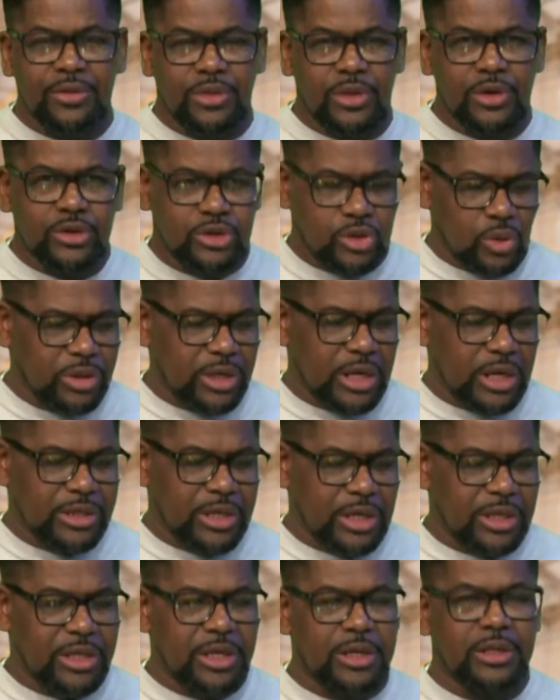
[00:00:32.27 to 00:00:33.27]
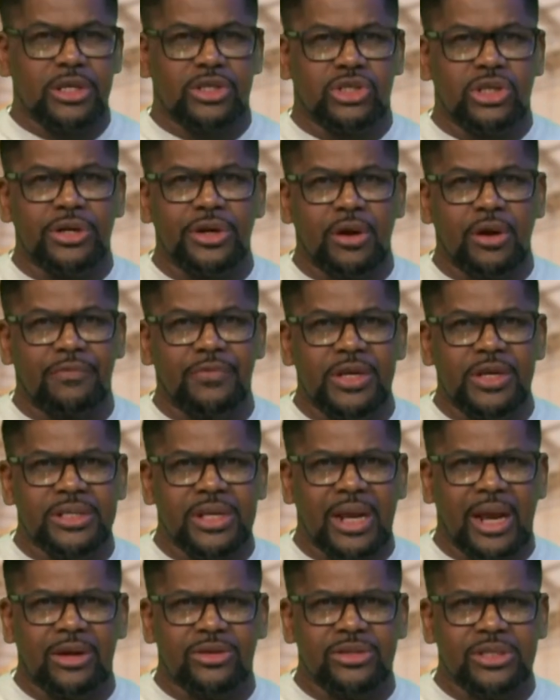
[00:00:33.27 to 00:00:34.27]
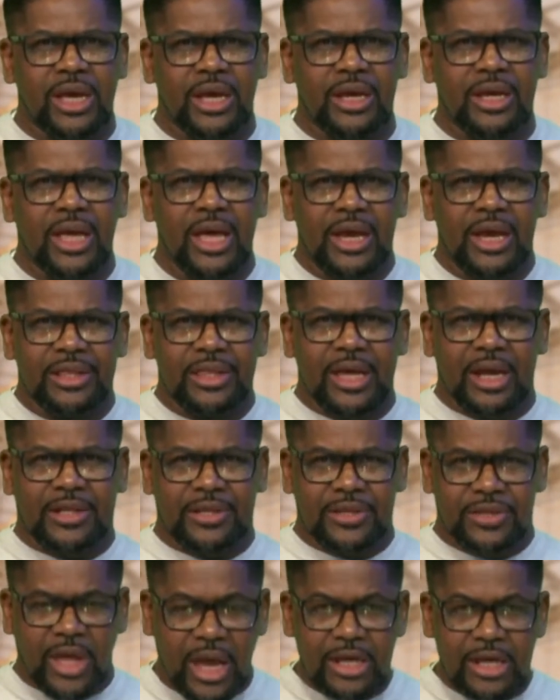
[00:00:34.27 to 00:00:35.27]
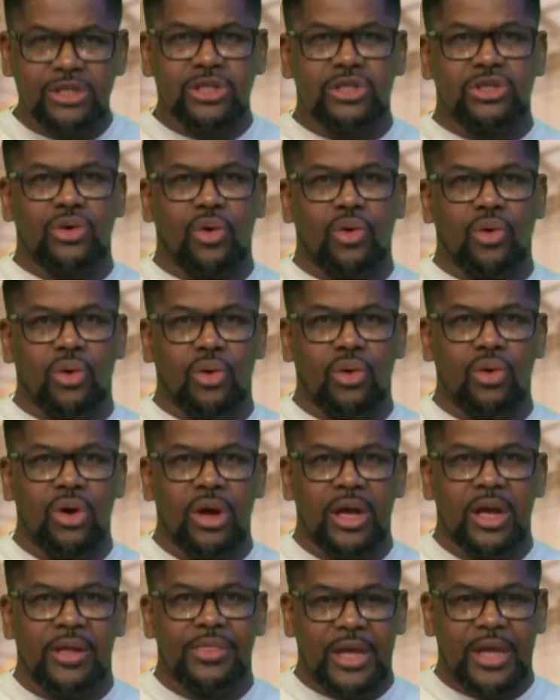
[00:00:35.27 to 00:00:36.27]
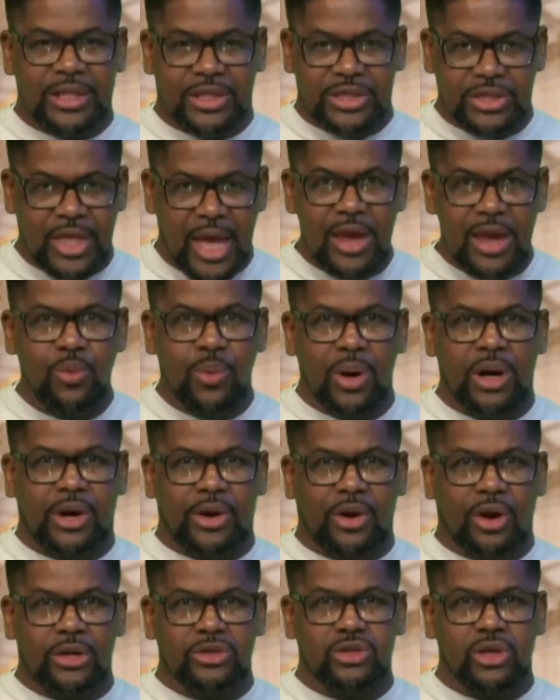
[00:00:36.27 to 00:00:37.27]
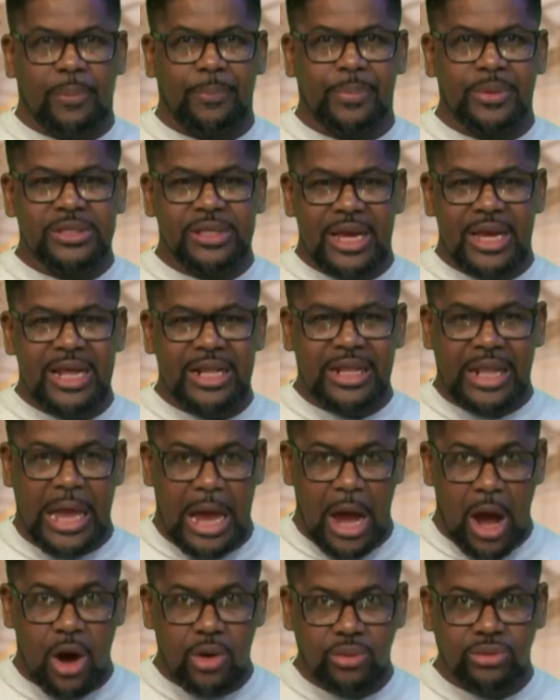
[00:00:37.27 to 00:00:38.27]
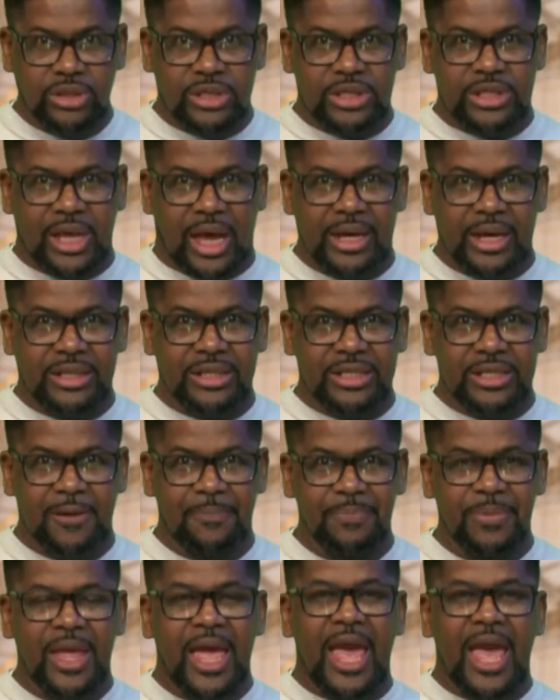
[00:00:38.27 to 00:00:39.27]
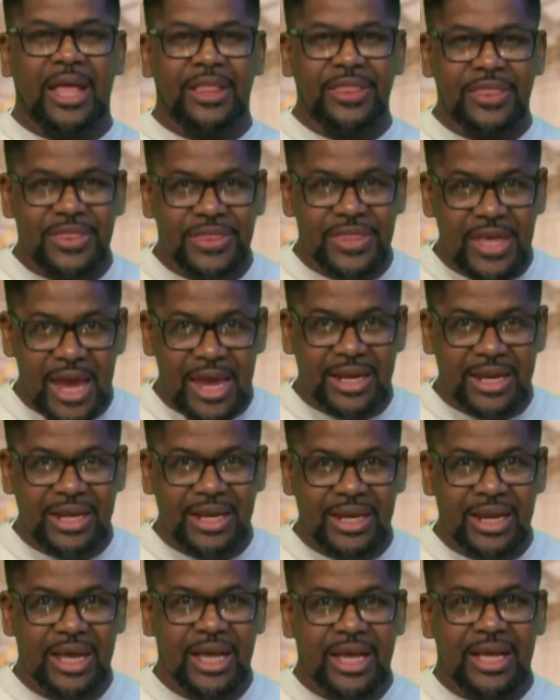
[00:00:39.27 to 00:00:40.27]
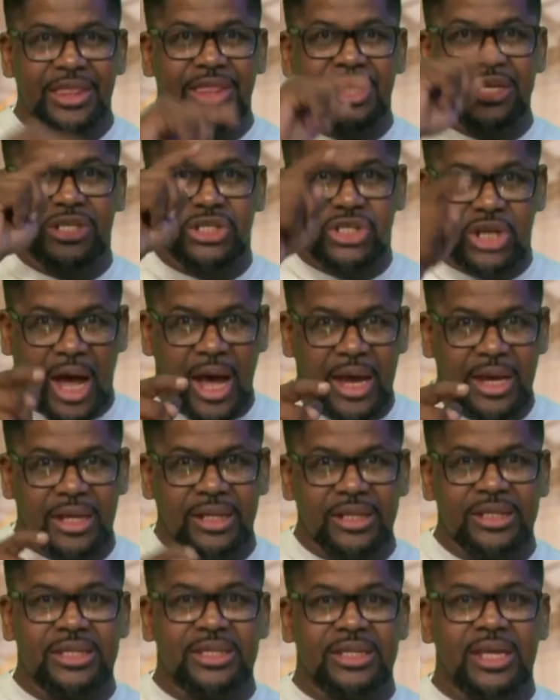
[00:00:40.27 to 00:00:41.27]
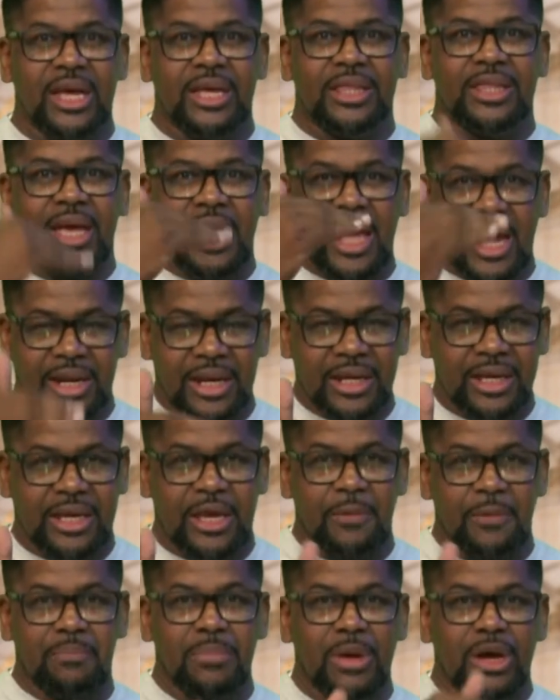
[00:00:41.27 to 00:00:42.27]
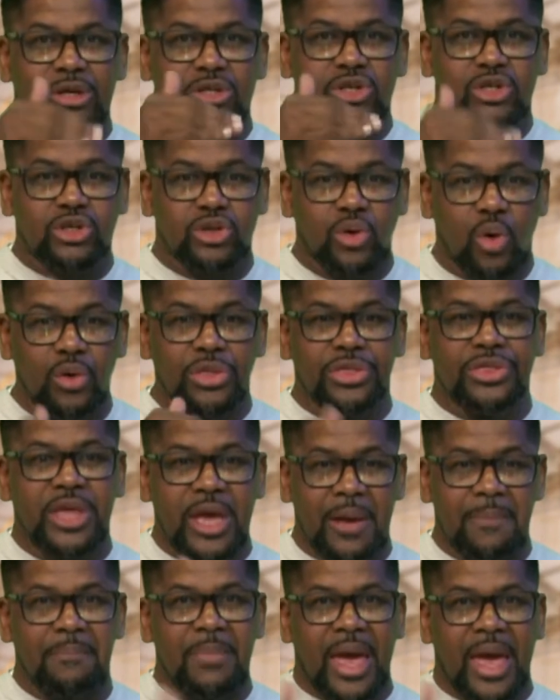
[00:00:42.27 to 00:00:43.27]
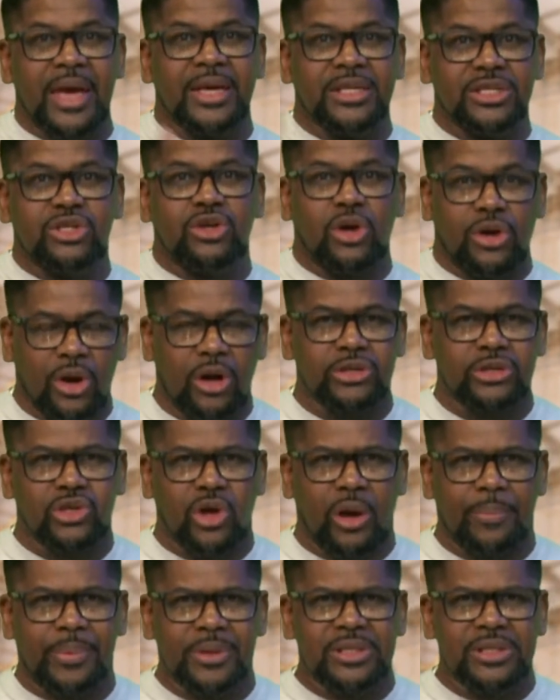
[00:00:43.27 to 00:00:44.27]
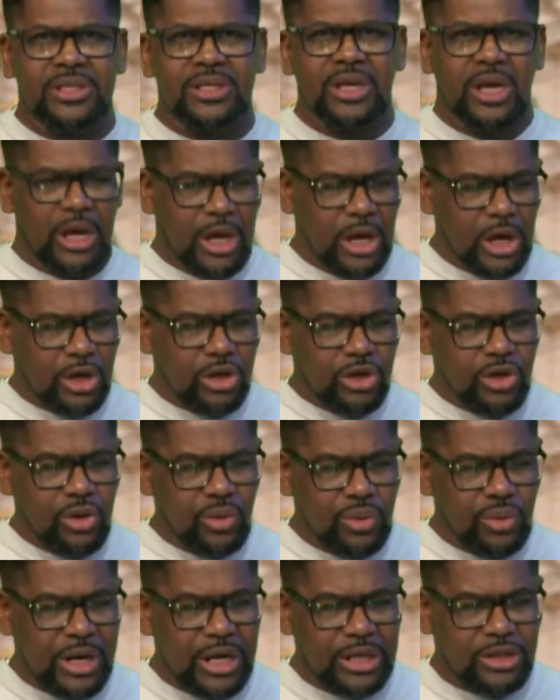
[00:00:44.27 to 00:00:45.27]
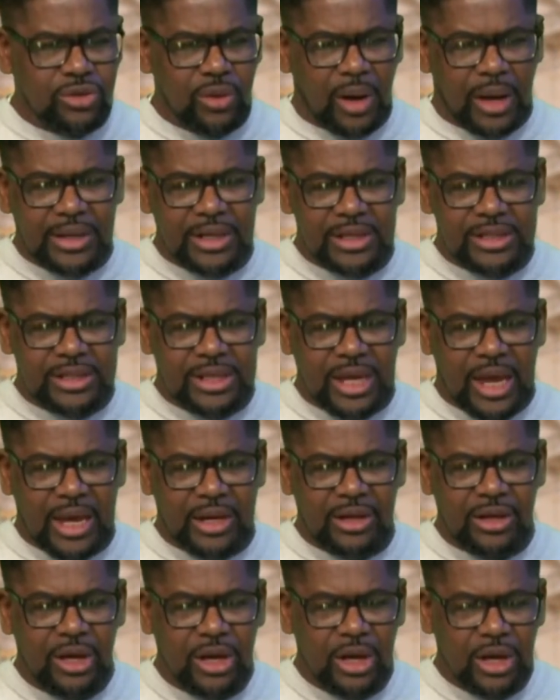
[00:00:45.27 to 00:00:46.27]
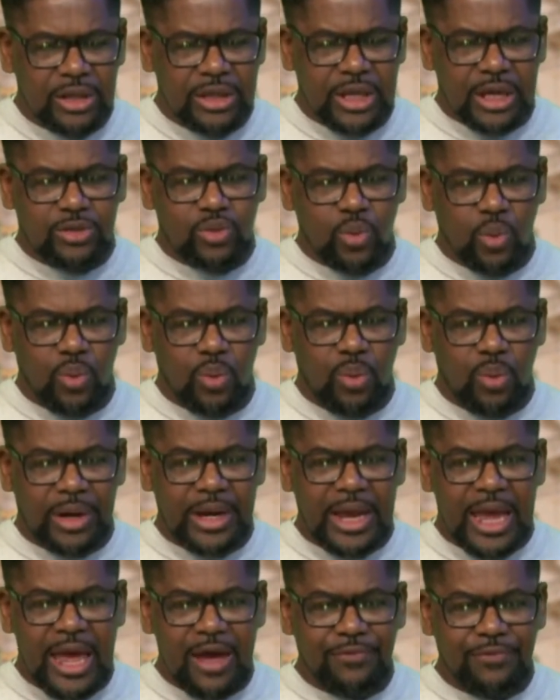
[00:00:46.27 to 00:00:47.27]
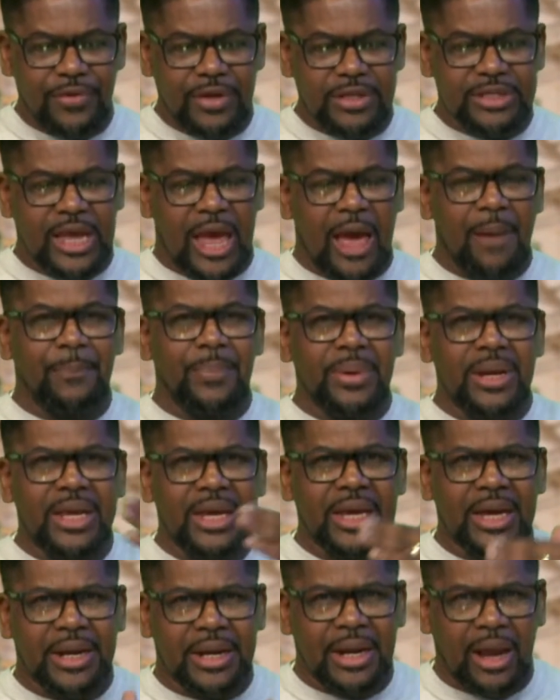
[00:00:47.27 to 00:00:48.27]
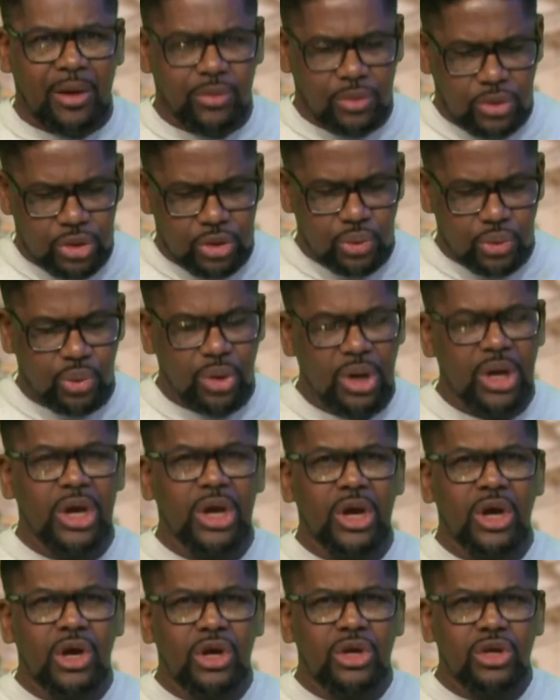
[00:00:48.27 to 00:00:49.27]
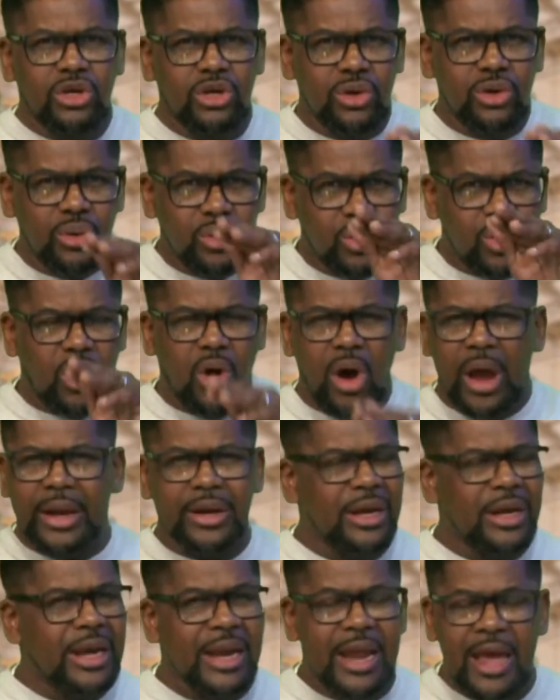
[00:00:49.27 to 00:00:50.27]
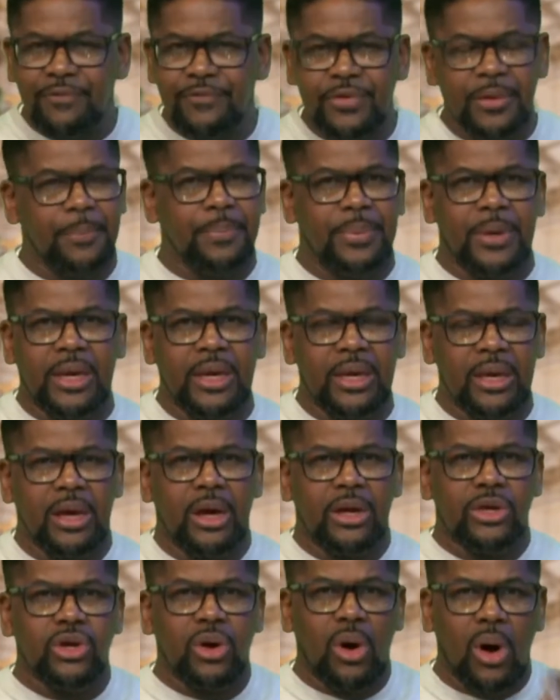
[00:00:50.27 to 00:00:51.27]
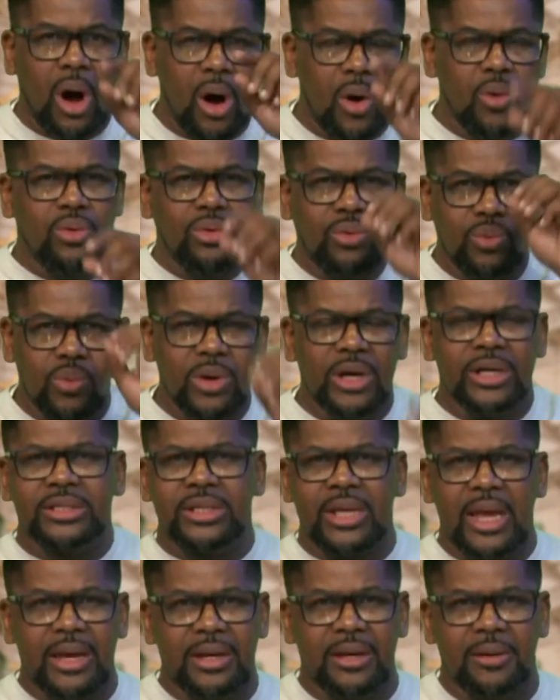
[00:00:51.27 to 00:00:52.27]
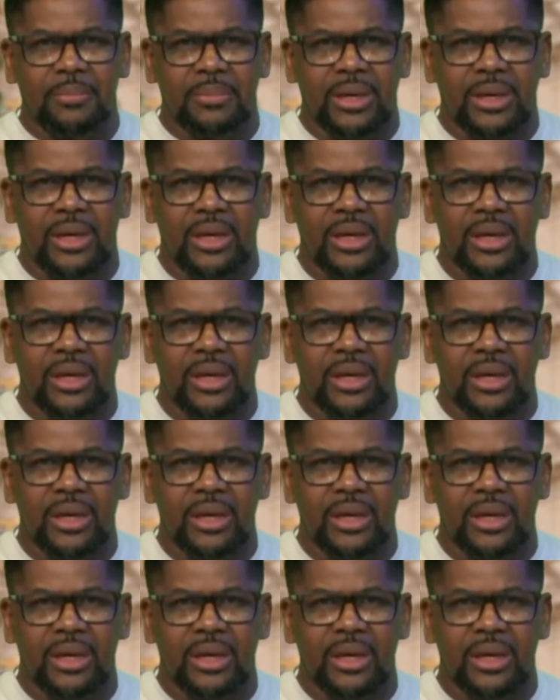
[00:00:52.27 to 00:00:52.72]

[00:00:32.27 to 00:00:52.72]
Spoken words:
So the children of Israel are saying that they saw that they were grasshoppers in their own sight, and then the giants, the Anakim, saw them as grasshoppers. You need to understand that whatever's happening around you, you can never be your own worst enemy.